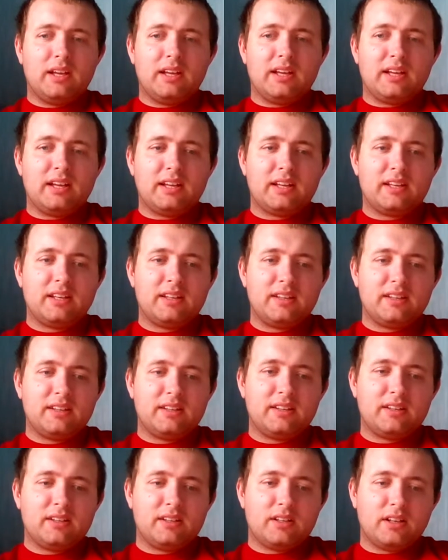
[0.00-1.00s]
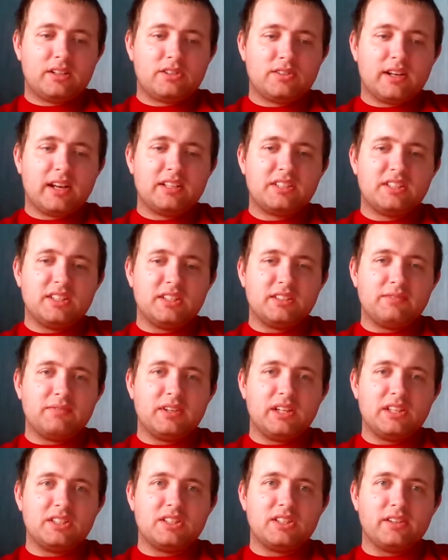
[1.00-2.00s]
uh, attracted
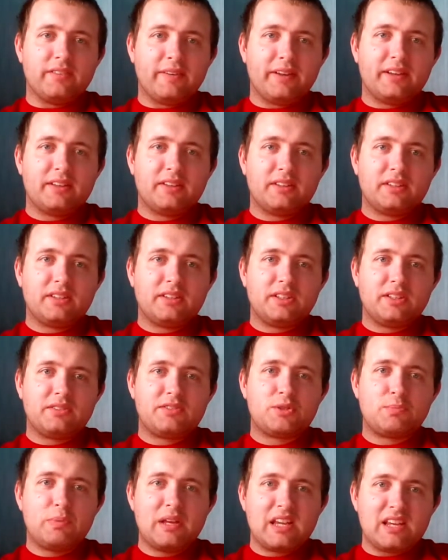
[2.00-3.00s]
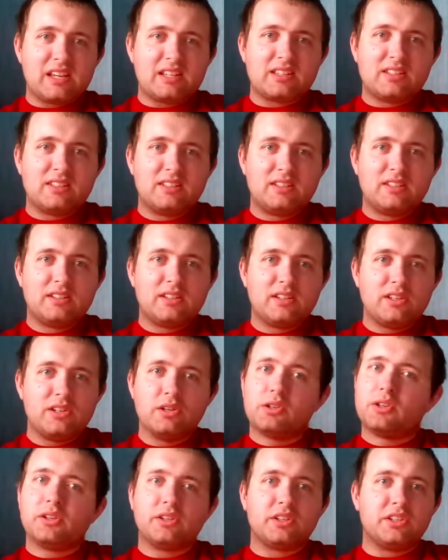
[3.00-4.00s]
me to it the speed,
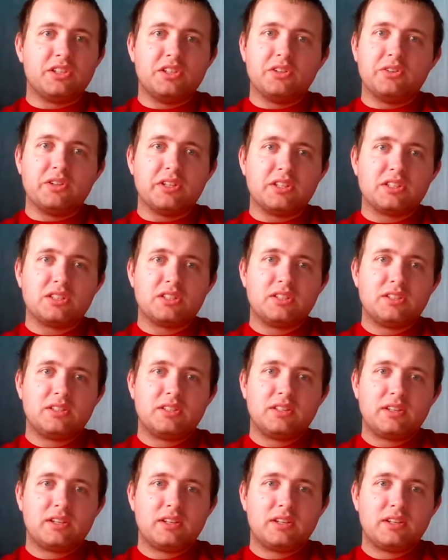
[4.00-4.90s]
not the noise.